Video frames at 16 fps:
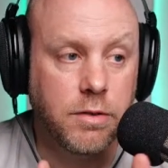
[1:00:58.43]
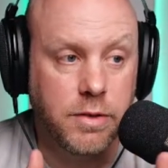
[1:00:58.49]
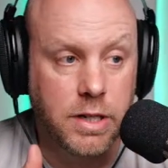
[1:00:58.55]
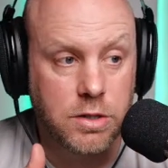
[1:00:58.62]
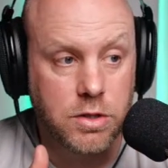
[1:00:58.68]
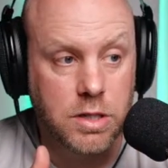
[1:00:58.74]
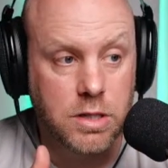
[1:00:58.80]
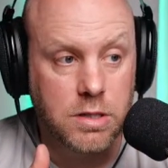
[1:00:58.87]
And
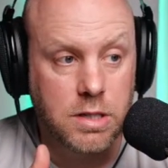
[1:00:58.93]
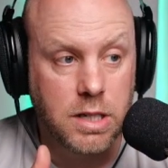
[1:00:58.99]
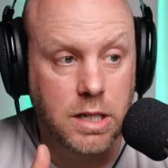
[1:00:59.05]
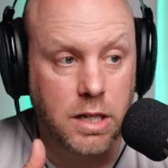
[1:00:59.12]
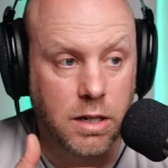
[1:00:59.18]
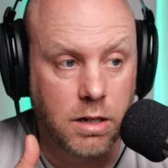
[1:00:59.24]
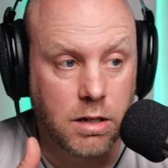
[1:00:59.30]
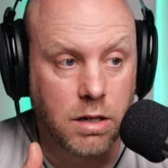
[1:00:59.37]
as you can see
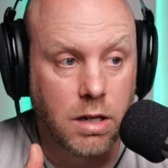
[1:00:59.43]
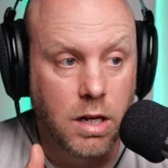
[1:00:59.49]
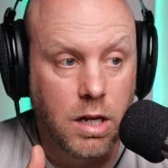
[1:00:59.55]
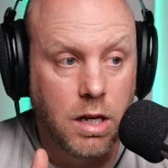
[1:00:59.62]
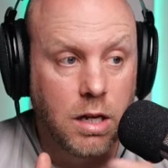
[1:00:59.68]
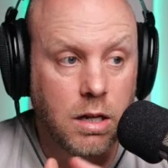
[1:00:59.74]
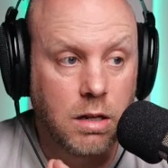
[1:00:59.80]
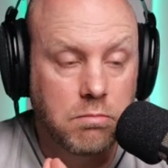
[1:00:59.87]
here,
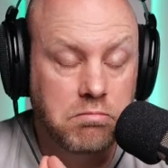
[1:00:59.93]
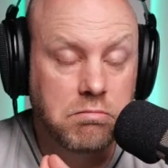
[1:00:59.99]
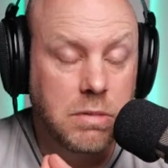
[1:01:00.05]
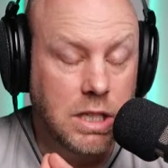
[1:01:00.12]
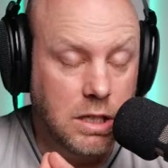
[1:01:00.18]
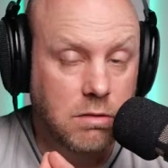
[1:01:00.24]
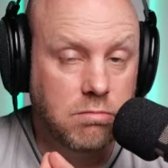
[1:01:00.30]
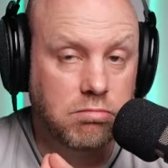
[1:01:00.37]

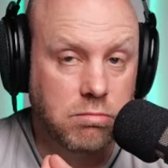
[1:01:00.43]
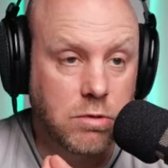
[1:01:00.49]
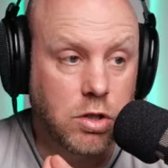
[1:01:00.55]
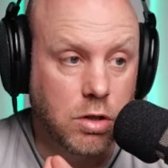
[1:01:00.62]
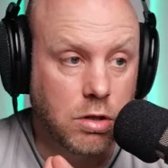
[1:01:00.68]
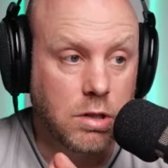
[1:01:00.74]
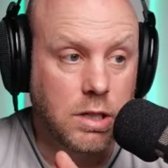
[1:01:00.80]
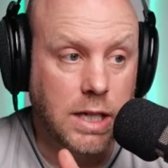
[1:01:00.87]
he
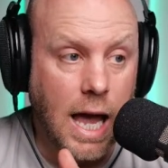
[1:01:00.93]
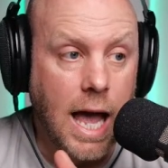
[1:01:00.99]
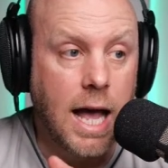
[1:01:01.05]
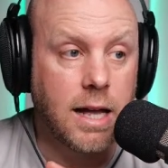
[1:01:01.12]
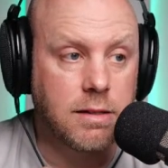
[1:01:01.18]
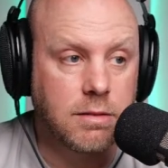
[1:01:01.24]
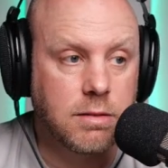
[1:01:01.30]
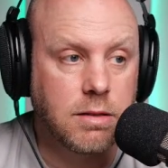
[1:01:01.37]
currently
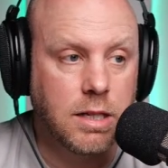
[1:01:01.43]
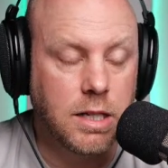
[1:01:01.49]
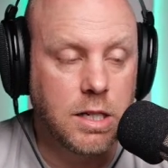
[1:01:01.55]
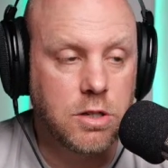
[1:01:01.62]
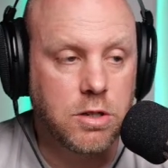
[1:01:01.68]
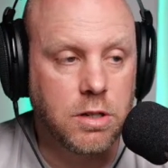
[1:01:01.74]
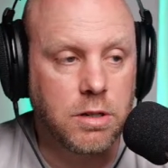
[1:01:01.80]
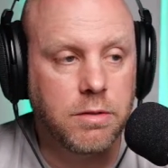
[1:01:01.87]
has
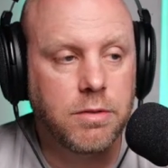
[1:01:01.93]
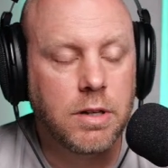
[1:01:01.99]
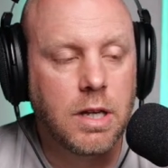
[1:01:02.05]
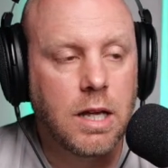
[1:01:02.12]
initiative.